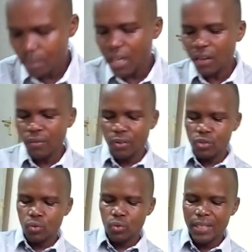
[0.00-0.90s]
can
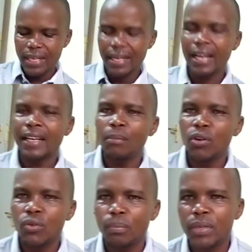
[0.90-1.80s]
save a dying person,
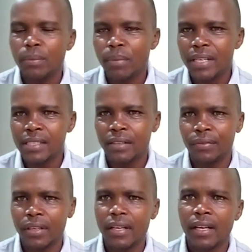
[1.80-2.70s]
because it
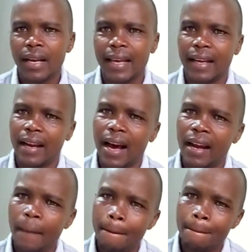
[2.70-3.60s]
can be fed
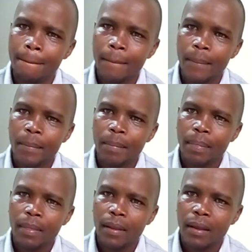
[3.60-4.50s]
through some
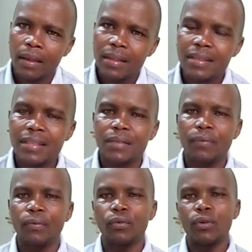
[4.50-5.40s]
technological
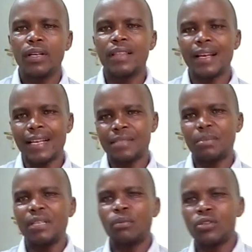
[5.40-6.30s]
devices.
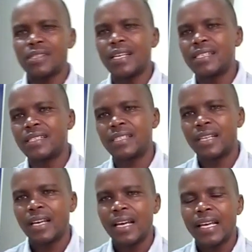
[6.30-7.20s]
Milk
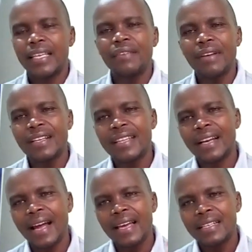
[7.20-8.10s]
for children
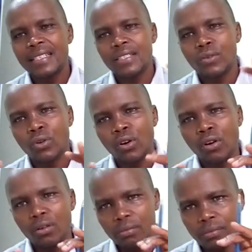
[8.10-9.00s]
unable to be
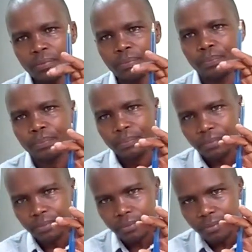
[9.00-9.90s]
breastfeed, like none.